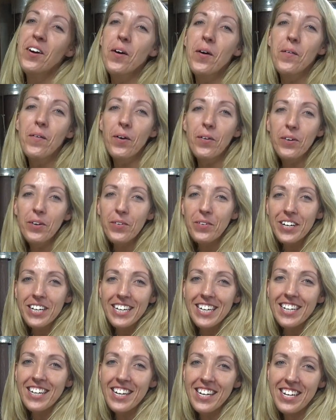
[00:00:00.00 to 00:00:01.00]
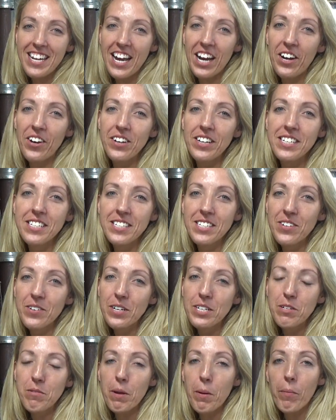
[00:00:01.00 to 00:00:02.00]
What we're working on now is
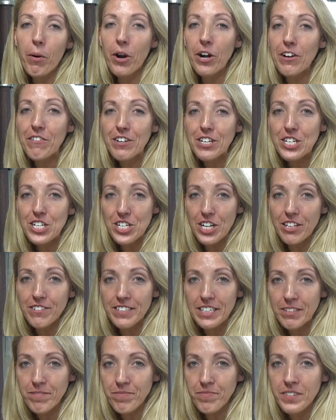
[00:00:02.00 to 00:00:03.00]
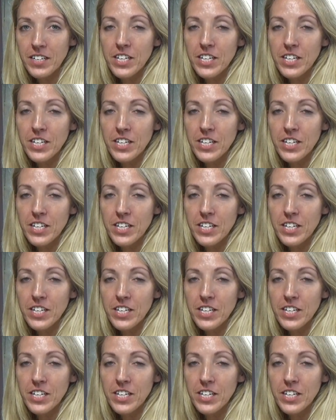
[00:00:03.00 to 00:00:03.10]
going to be a part of our shelving.